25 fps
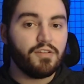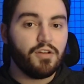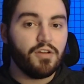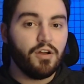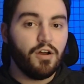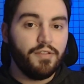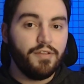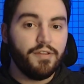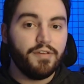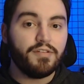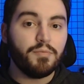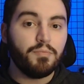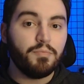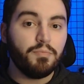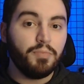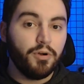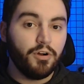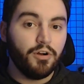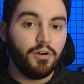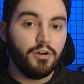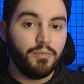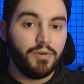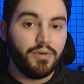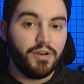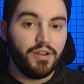call this a
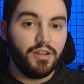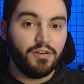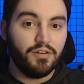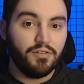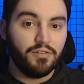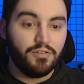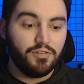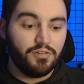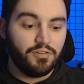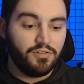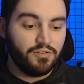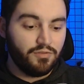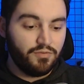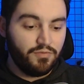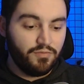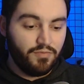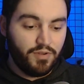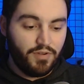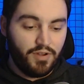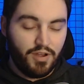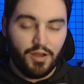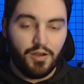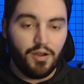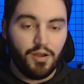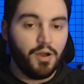permanent
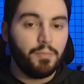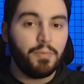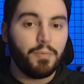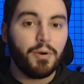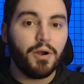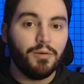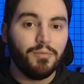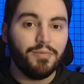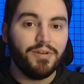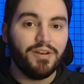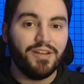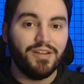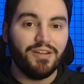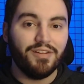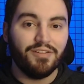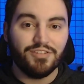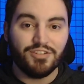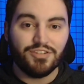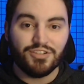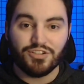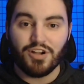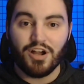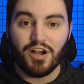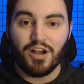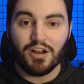
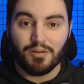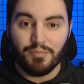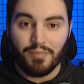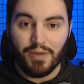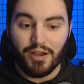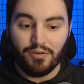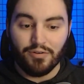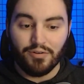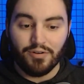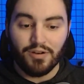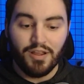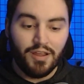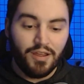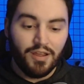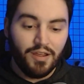shock mount,